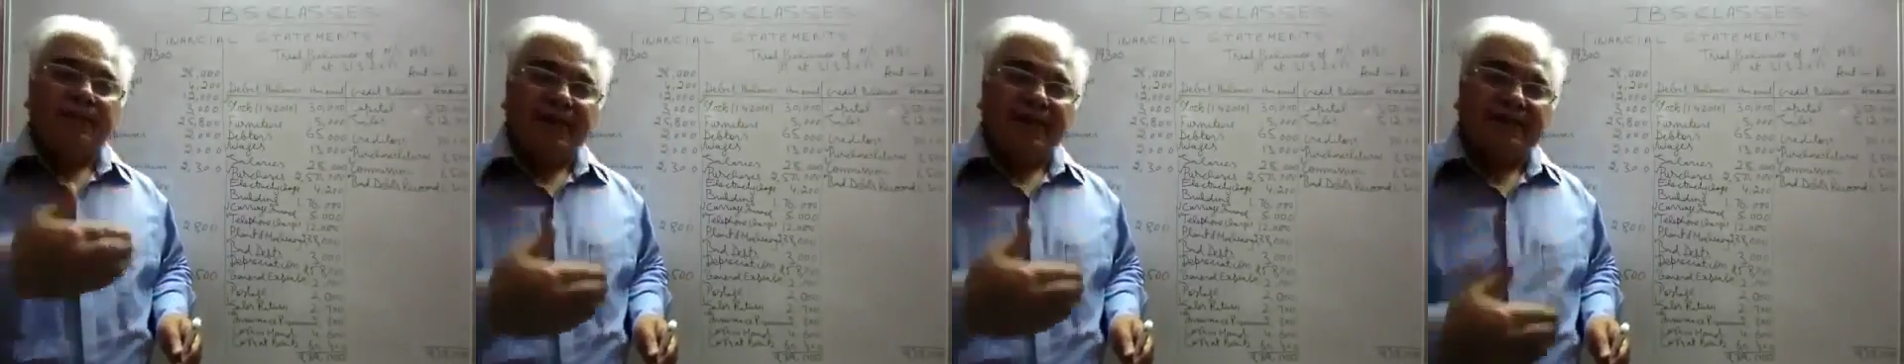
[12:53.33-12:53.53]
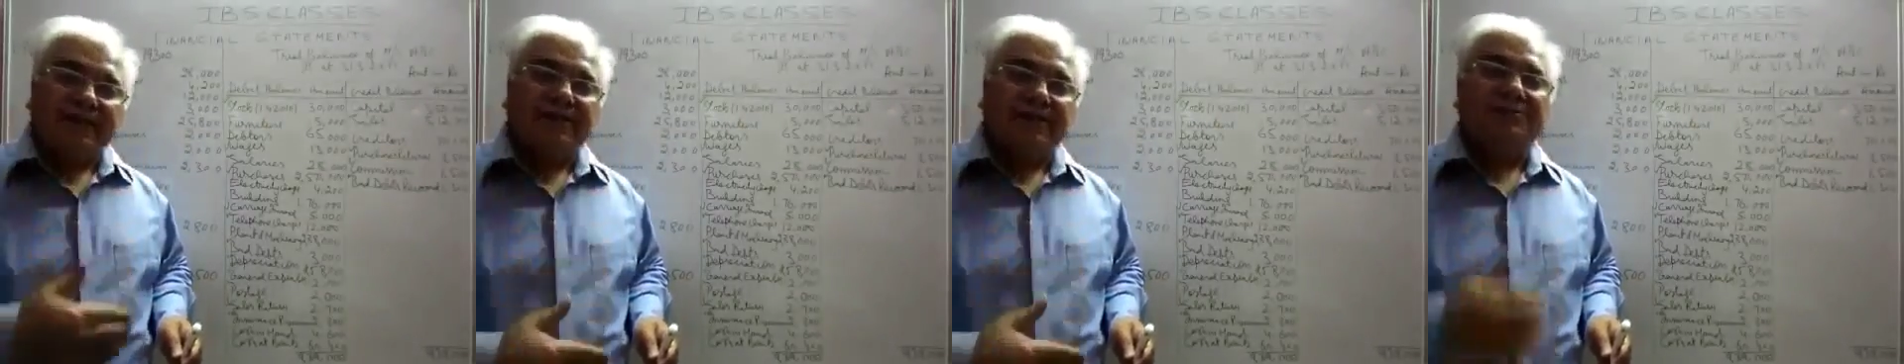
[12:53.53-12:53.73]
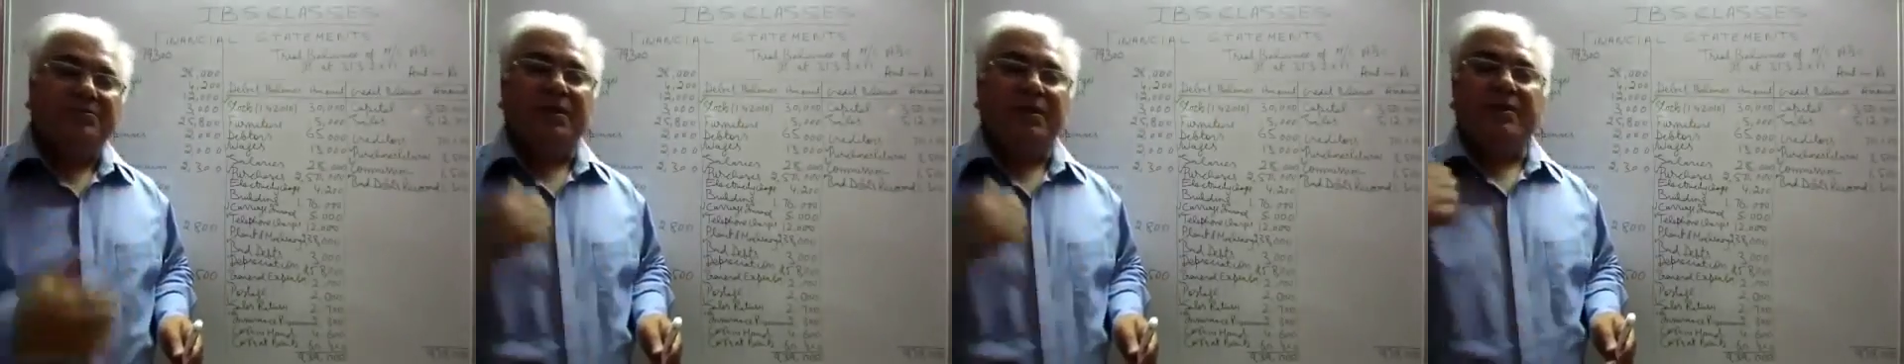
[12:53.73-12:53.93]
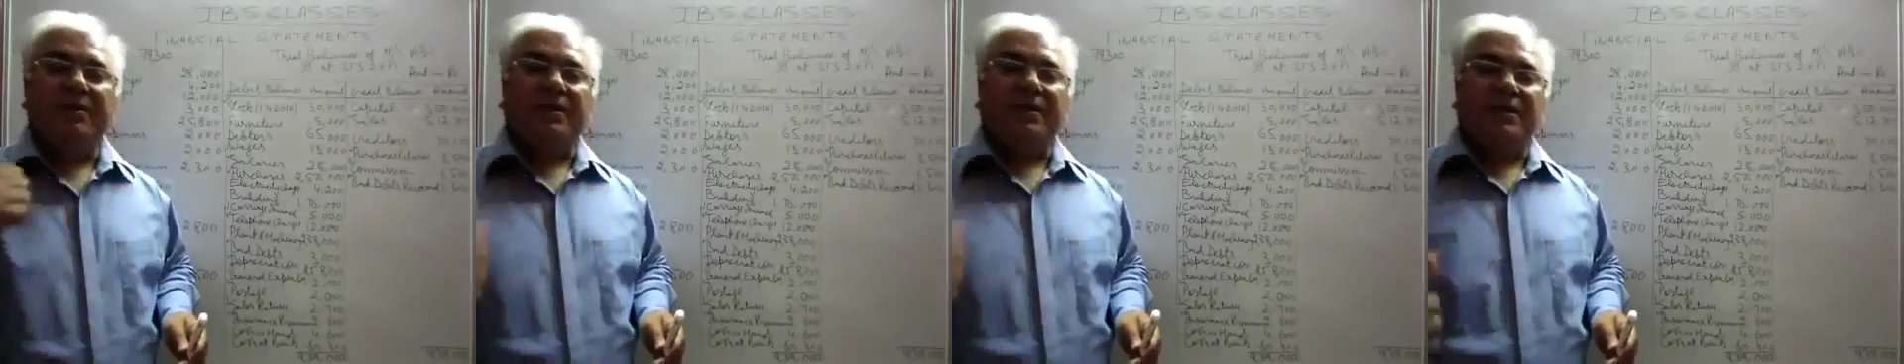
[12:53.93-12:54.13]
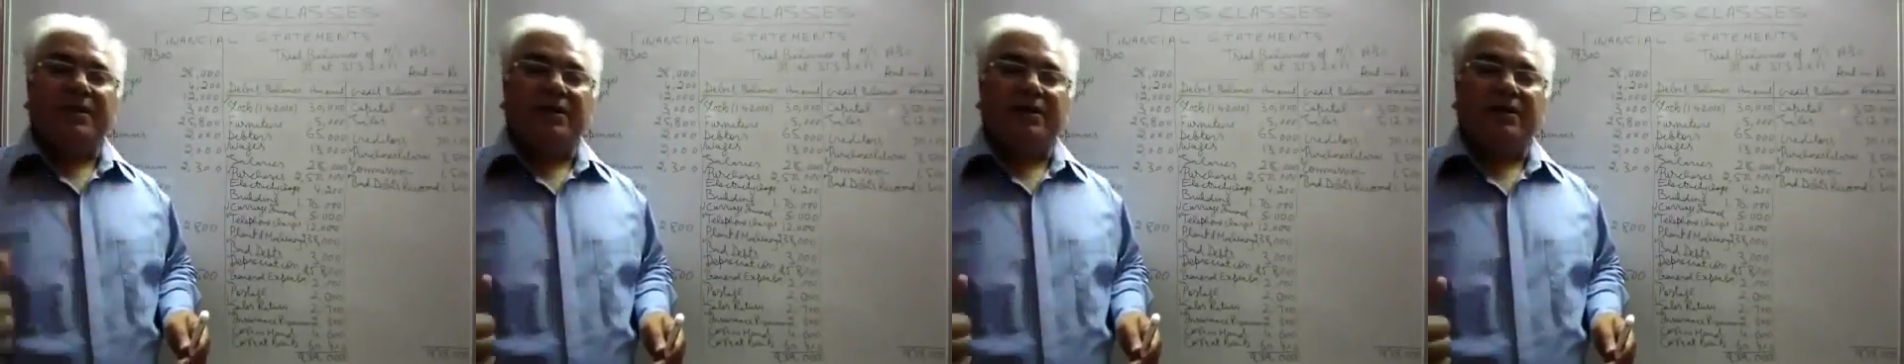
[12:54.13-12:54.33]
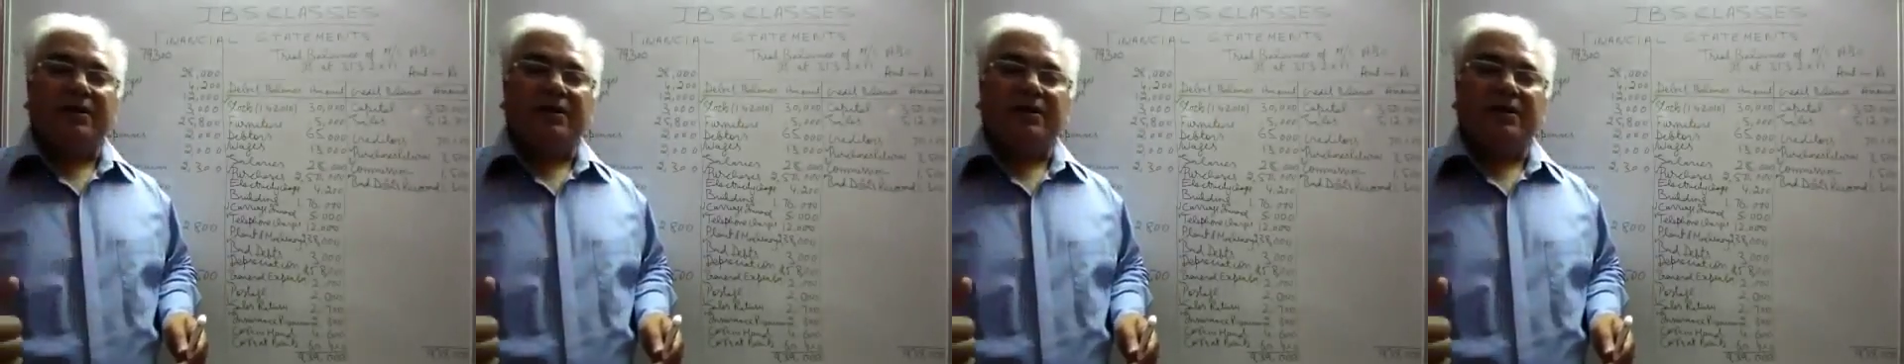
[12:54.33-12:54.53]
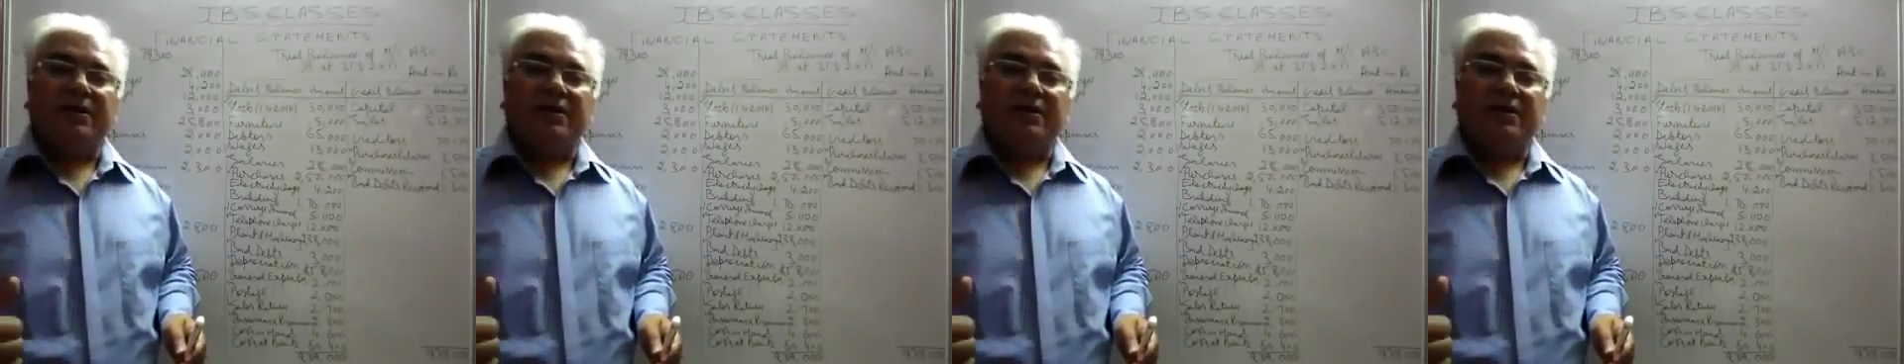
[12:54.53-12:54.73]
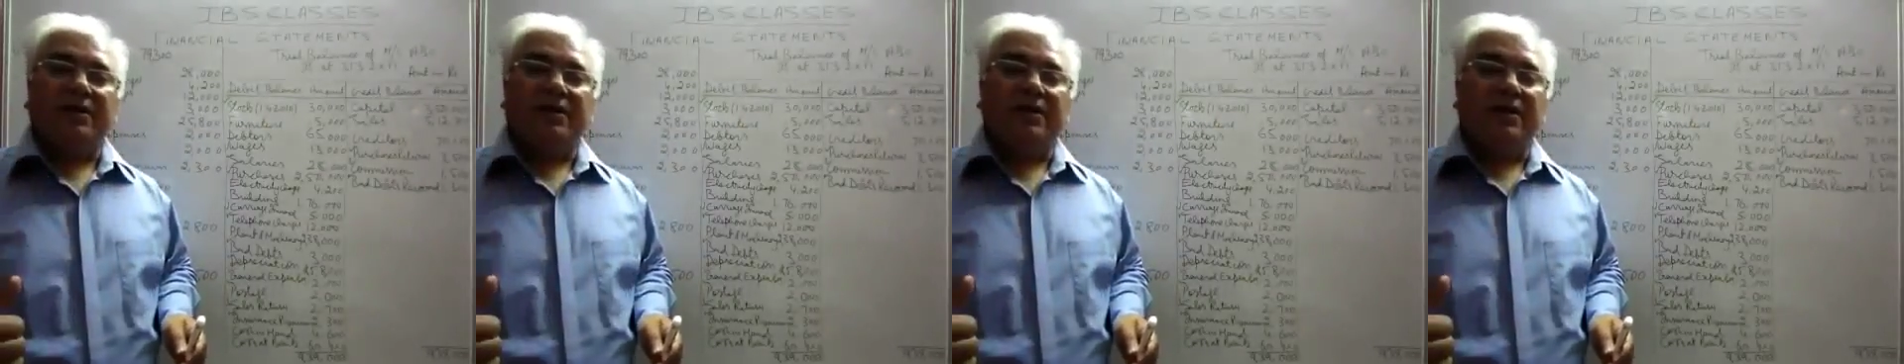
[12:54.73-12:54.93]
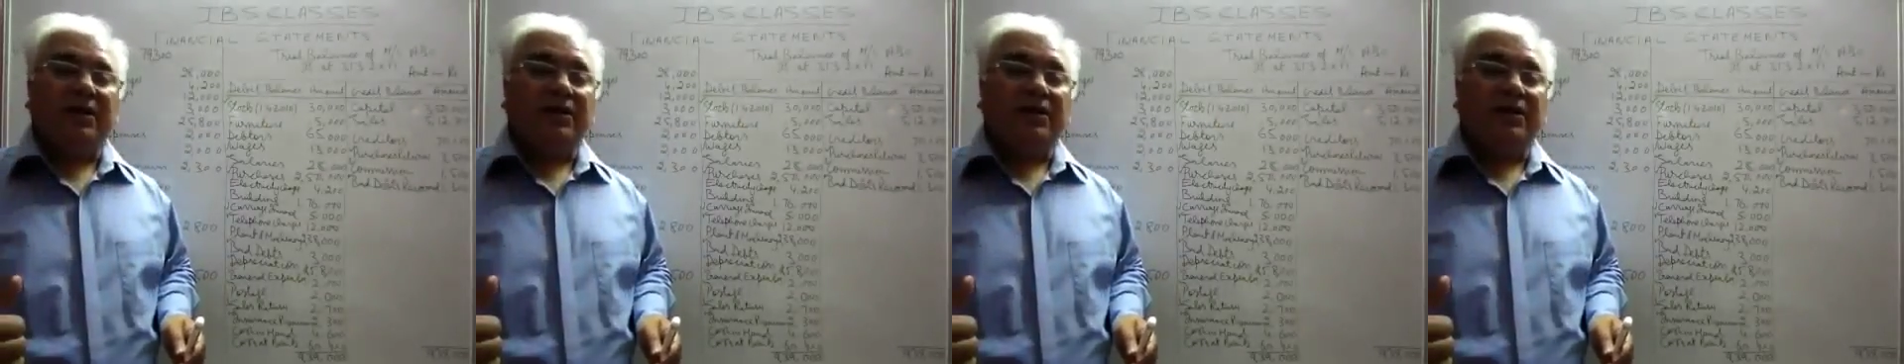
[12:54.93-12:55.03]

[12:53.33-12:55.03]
A makes us payment.